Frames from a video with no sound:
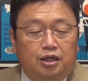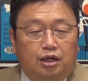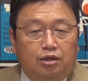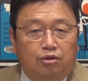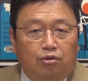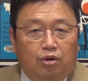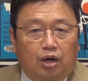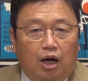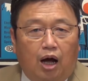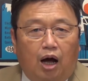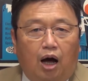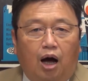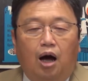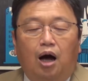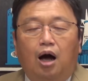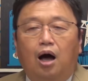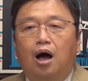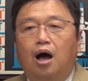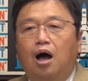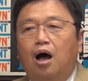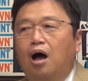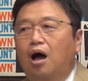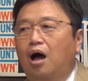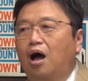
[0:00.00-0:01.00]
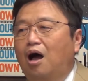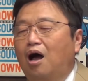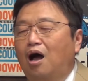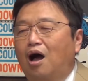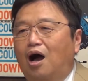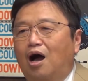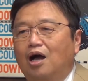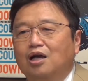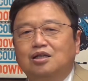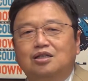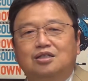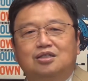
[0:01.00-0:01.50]
He's a devoted
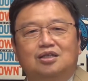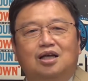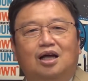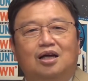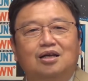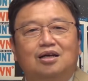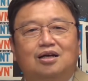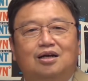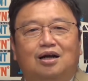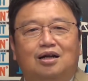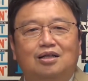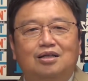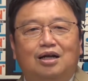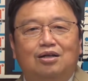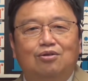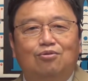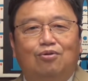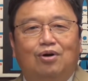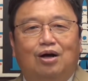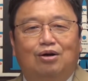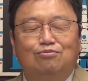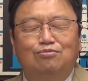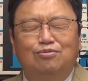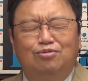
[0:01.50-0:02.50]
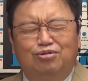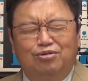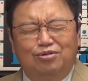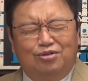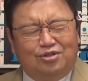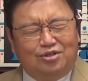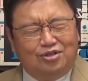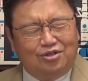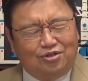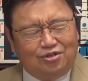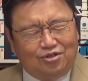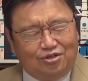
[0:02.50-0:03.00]
husband? Ah,
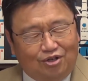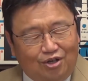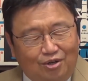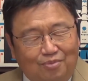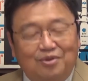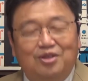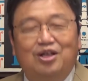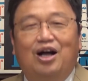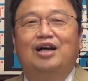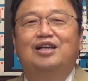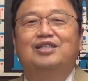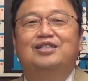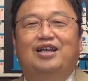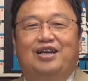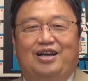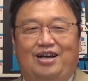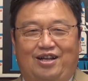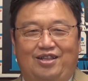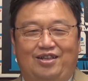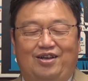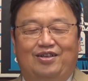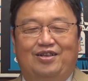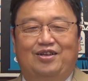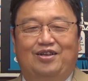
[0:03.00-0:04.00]
well, if you hear my